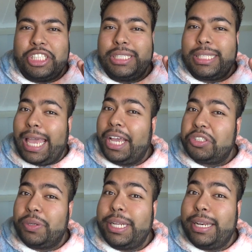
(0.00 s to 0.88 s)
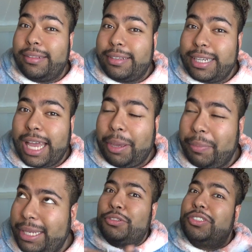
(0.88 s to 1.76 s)
she is actually Latina. I
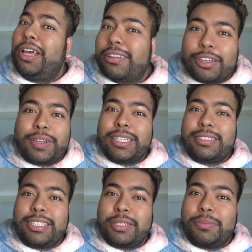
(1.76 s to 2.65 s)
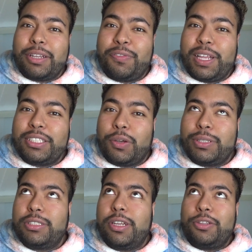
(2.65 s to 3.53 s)
mean, you saw the criticism Netflix, so
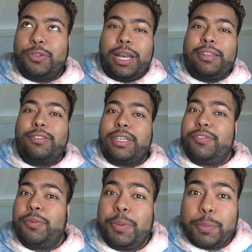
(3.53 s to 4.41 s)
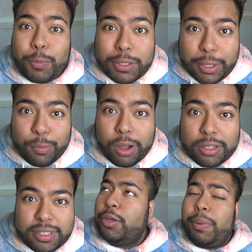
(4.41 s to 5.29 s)
it's not too late to give the people what they
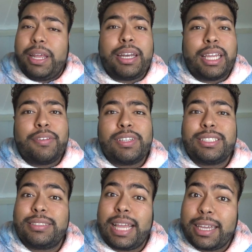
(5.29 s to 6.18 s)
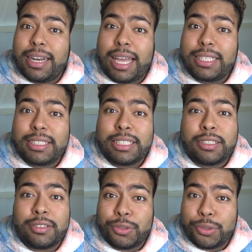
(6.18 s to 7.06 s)
want. You better give us Tecna in
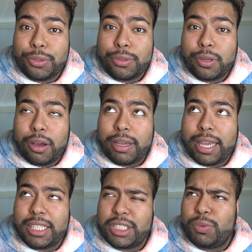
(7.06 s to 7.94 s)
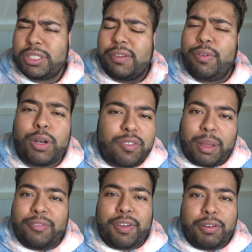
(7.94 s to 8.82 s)
season 2, okay? She was never one of
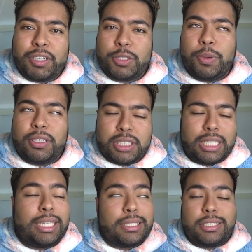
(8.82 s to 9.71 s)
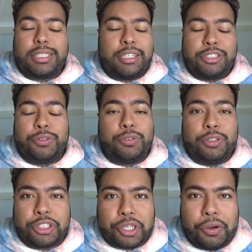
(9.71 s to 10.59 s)
my favorites, but she is essential to
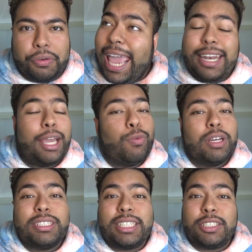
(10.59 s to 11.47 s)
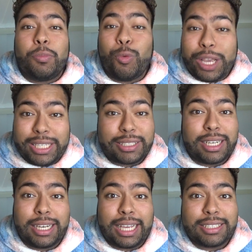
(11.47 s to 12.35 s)
the show. And I wanna see some Winx in
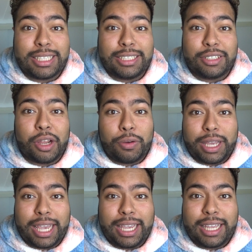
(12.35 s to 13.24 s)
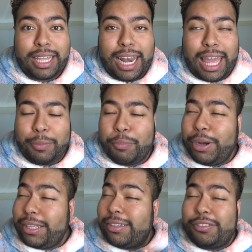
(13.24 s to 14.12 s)
the next season, okay? Like,
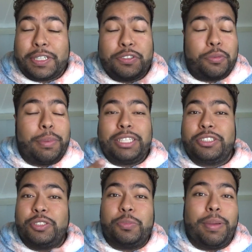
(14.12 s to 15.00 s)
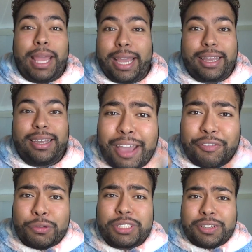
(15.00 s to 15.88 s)
bring the transformations back.
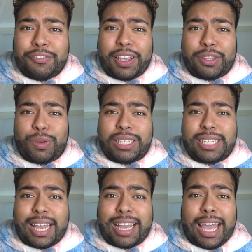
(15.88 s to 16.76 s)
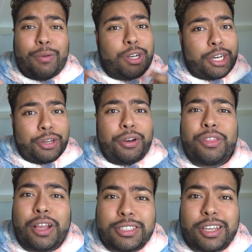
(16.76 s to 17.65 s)
Have you seen Fate to Winx Saga, and what are your
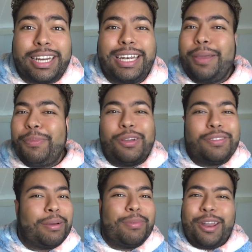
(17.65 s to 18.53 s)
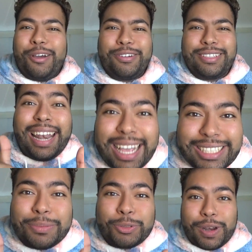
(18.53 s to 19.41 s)
thoughts on it? Let me know down below. Like,
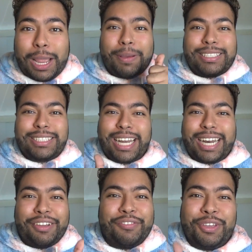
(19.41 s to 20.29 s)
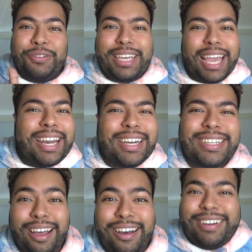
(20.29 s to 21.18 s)
subscribe, and share if you care.
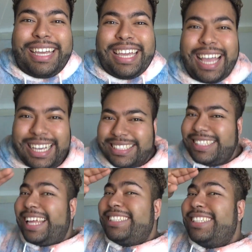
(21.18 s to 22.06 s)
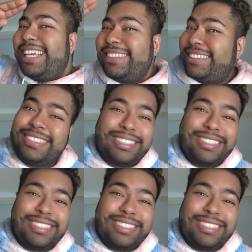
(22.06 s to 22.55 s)
Okay, guys, that's it.